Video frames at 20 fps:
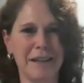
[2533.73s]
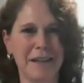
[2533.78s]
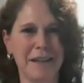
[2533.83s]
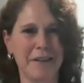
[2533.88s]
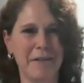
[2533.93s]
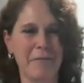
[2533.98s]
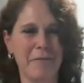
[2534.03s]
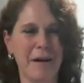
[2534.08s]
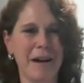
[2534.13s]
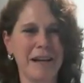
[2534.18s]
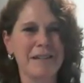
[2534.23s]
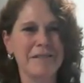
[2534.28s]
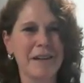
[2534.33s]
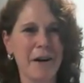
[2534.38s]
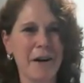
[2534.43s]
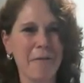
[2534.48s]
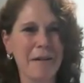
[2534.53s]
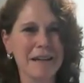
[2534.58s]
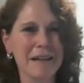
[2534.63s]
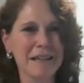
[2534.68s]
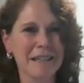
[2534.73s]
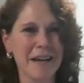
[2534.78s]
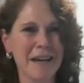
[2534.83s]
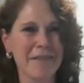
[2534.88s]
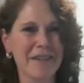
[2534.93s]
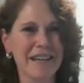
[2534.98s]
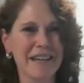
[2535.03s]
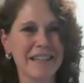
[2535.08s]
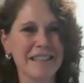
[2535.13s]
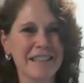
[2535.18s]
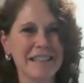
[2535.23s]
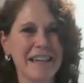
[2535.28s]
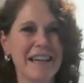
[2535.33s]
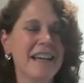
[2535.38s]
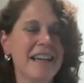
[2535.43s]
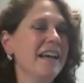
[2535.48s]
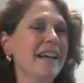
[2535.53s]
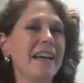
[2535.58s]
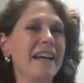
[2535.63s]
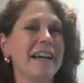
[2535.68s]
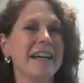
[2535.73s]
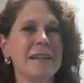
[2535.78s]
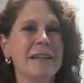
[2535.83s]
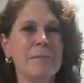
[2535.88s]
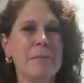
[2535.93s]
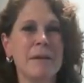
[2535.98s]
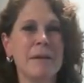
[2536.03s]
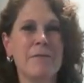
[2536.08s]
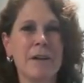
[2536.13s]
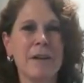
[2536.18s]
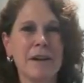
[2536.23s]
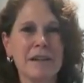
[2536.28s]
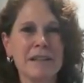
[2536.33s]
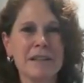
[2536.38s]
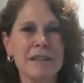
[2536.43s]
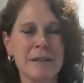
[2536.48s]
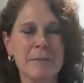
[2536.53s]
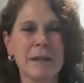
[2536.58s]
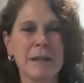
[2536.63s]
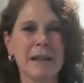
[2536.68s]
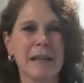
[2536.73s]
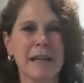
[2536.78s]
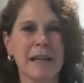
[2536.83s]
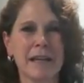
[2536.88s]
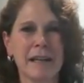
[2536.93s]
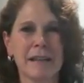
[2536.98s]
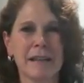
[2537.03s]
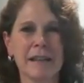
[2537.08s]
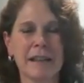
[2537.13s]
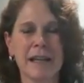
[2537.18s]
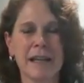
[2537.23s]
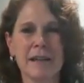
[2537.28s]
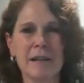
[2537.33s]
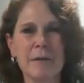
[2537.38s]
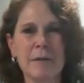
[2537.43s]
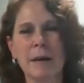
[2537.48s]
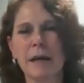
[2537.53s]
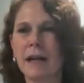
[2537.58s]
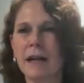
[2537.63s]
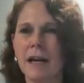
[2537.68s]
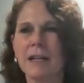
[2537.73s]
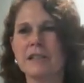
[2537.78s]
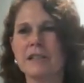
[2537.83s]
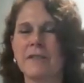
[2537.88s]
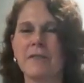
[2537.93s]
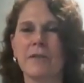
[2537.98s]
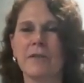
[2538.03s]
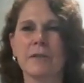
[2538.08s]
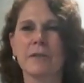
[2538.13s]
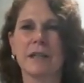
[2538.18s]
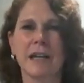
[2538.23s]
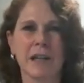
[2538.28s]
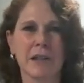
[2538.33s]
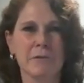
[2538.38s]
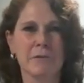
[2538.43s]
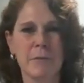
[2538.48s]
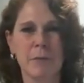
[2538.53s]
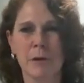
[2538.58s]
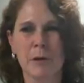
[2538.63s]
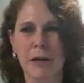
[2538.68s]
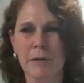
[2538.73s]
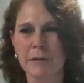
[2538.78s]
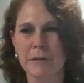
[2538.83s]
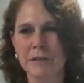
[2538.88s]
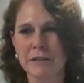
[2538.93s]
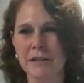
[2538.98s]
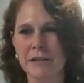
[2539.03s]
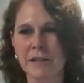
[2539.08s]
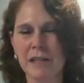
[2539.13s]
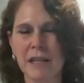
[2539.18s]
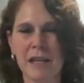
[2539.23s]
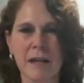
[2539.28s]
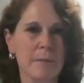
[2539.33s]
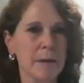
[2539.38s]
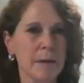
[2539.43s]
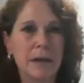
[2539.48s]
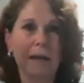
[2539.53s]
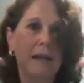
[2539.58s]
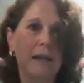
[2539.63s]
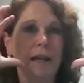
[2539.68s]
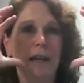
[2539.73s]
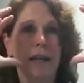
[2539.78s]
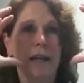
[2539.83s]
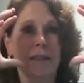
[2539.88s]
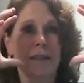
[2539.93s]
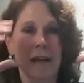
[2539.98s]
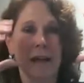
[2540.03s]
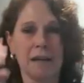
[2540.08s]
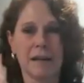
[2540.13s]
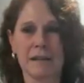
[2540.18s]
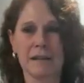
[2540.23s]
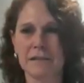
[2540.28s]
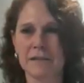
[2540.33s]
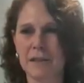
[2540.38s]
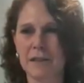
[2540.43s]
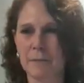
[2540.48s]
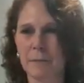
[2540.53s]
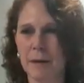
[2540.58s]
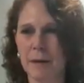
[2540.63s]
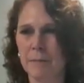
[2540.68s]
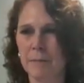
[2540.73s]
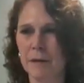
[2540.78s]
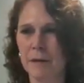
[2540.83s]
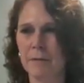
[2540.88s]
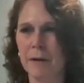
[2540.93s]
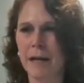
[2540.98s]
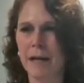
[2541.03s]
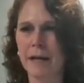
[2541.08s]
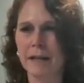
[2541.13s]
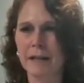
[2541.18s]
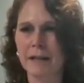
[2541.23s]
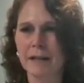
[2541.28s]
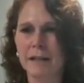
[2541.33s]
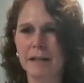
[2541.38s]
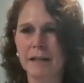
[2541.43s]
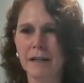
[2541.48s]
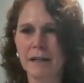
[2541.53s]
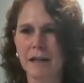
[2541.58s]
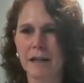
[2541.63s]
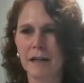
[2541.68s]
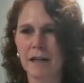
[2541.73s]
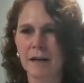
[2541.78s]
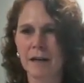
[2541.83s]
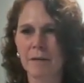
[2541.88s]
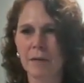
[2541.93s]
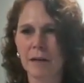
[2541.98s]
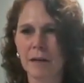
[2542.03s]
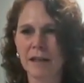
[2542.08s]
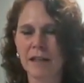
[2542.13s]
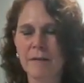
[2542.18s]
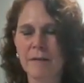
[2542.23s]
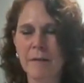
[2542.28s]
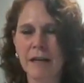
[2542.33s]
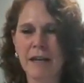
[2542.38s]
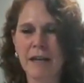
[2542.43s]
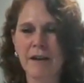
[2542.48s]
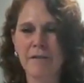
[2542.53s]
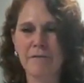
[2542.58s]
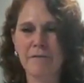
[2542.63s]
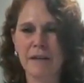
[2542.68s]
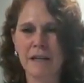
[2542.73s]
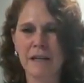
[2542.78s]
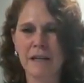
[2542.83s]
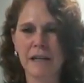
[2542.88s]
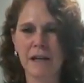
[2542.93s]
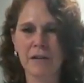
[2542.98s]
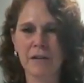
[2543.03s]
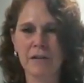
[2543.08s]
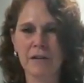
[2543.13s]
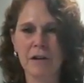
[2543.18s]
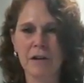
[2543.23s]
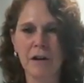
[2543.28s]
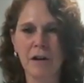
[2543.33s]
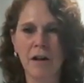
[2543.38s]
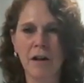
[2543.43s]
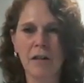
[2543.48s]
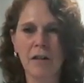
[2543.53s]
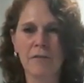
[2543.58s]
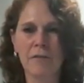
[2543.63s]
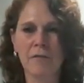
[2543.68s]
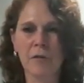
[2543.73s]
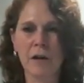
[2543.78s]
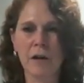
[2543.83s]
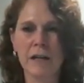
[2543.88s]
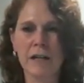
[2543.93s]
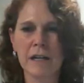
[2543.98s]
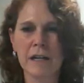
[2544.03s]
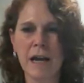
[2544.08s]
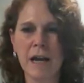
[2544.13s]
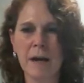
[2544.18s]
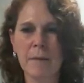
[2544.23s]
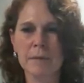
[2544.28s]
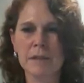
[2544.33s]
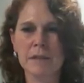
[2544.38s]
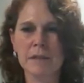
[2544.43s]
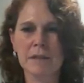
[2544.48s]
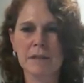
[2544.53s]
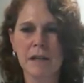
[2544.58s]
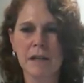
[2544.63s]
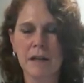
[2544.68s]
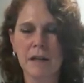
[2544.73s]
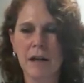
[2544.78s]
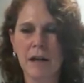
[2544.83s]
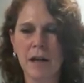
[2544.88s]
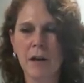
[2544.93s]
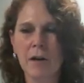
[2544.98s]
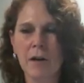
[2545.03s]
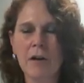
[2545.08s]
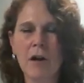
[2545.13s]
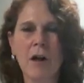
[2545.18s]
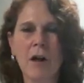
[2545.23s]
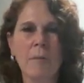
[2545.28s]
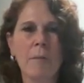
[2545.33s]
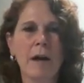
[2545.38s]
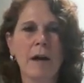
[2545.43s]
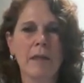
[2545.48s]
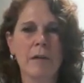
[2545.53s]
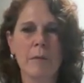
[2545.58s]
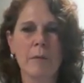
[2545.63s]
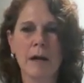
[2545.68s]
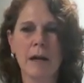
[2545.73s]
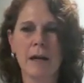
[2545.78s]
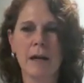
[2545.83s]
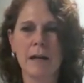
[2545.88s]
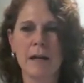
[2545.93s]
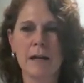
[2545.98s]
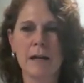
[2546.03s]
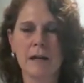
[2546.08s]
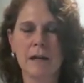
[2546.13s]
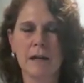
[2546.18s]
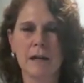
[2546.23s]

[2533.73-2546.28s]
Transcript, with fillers: When you know what time it is, it can be very stimulating and think, oh my gosh, I've only got 3 more hours to sleep. And then you might be awake. Limit caffeine and alcohol, avoid naps. Alcohol, by the way,